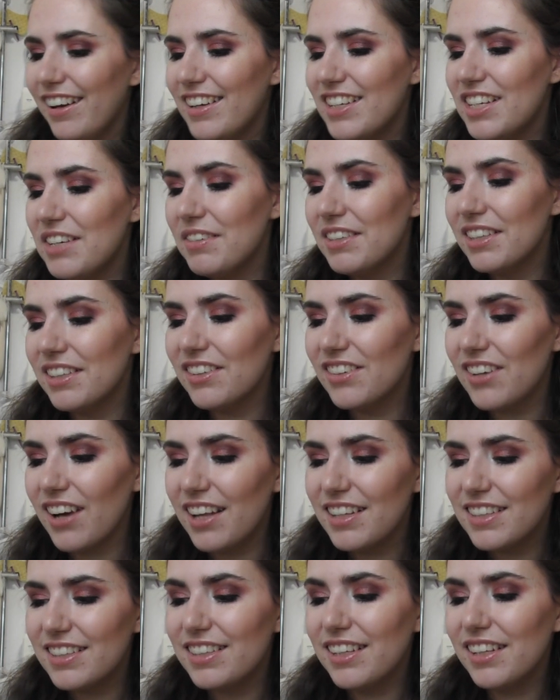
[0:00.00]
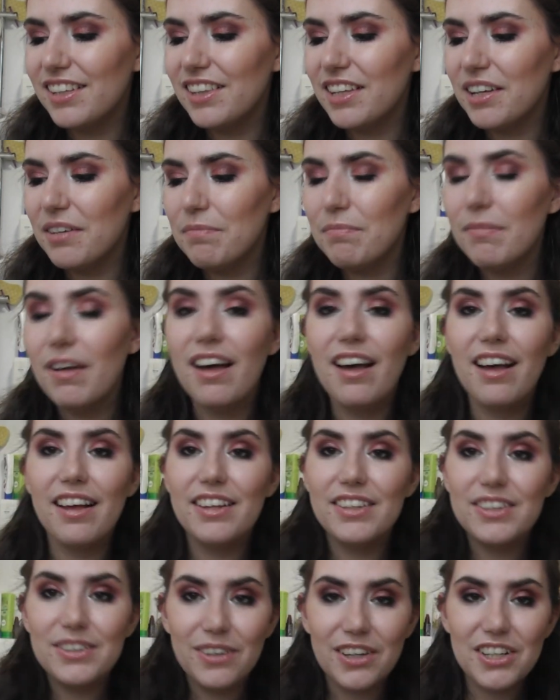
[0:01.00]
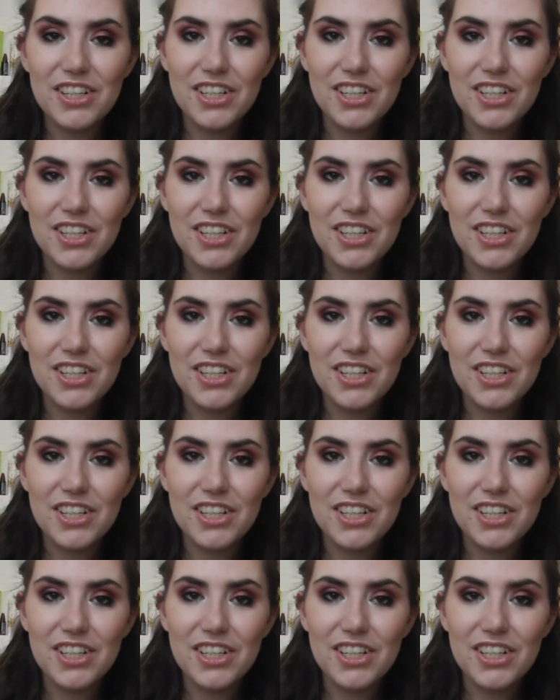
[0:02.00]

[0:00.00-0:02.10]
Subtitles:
She was interested in them, so I